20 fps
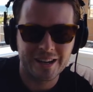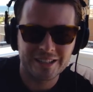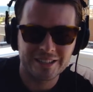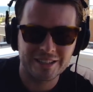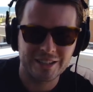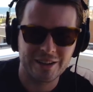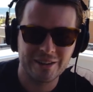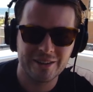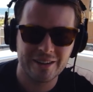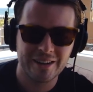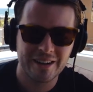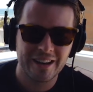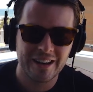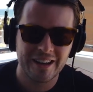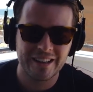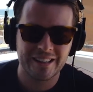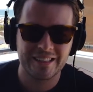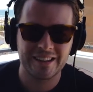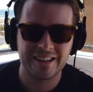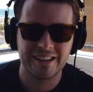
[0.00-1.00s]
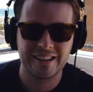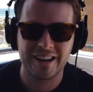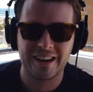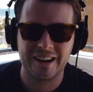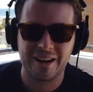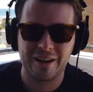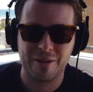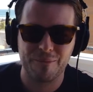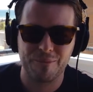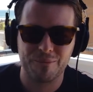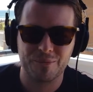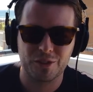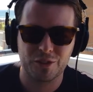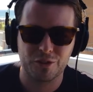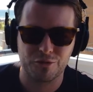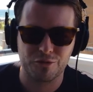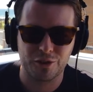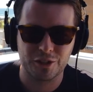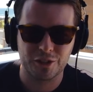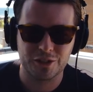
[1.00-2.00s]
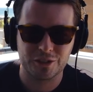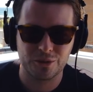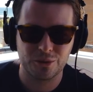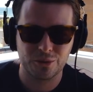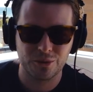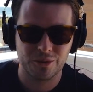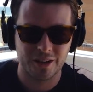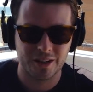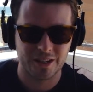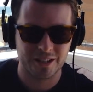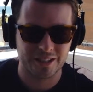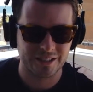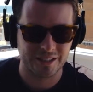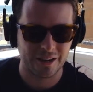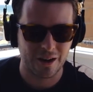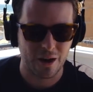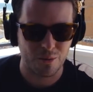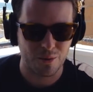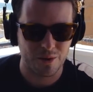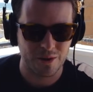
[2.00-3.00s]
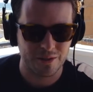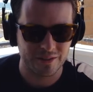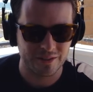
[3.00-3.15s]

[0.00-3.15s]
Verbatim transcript: So the um, the first tool that I'm going to start with.